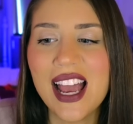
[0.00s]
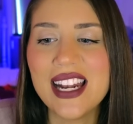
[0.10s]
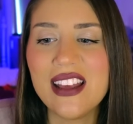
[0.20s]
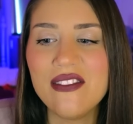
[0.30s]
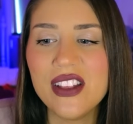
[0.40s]
and
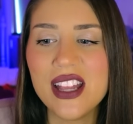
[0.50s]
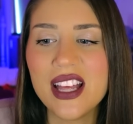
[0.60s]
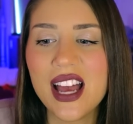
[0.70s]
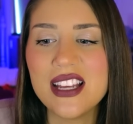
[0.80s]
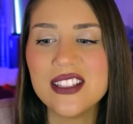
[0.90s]
I feel
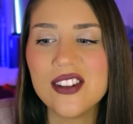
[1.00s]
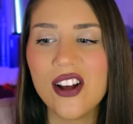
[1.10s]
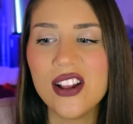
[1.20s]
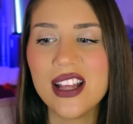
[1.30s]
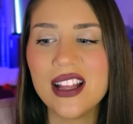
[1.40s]
like I
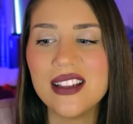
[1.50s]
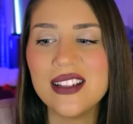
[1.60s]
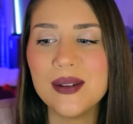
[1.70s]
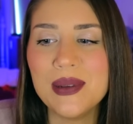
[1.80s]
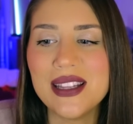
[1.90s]
saw, like, a
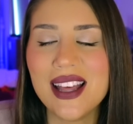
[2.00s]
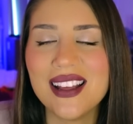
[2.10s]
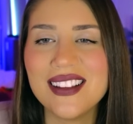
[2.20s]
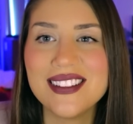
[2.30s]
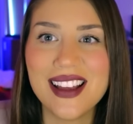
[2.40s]
little bit that
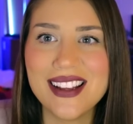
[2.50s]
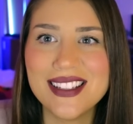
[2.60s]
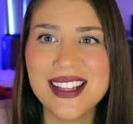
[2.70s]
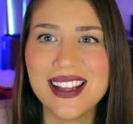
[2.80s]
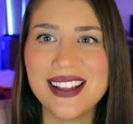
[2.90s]

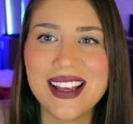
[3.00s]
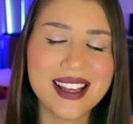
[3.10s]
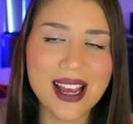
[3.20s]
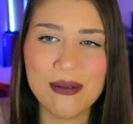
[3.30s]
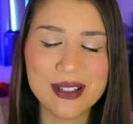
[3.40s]
signs that, like,
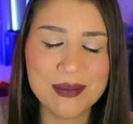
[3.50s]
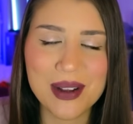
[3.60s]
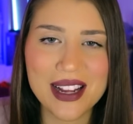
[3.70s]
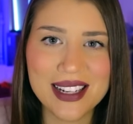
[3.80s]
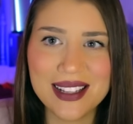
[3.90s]
I wasn't
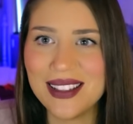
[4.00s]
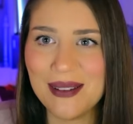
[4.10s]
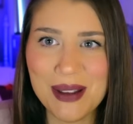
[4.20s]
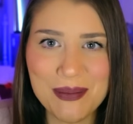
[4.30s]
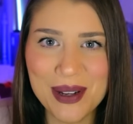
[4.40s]
pregnant,
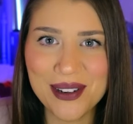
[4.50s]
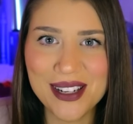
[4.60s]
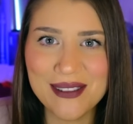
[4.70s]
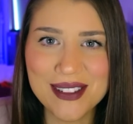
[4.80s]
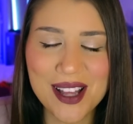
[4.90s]
that my
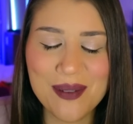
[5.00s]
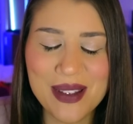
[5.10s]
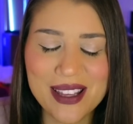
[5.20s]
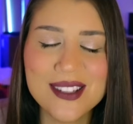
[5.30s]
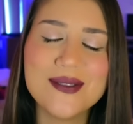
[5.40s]
period was
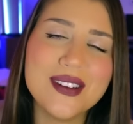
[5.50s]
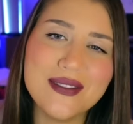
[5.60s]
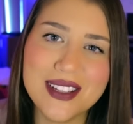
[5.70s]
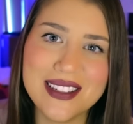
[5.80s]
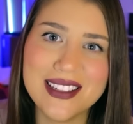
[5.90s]
coming. Sorry
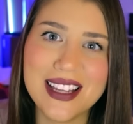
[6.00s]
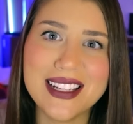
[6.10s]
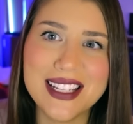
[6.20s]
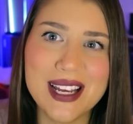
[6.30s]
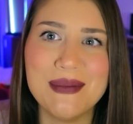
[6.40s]
if this is like
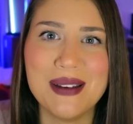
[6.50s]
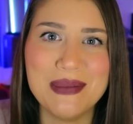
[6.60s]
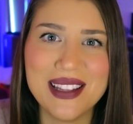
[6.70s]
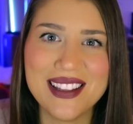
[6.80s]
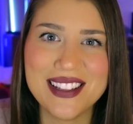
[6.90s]
TMI,
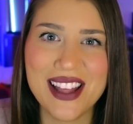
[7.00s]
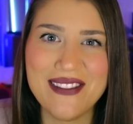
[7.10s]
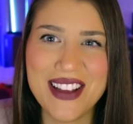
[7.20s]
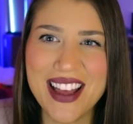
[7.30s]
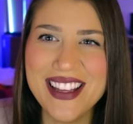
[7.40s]
but that's
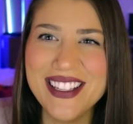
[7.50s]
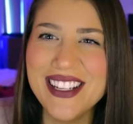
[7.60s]
life, guys.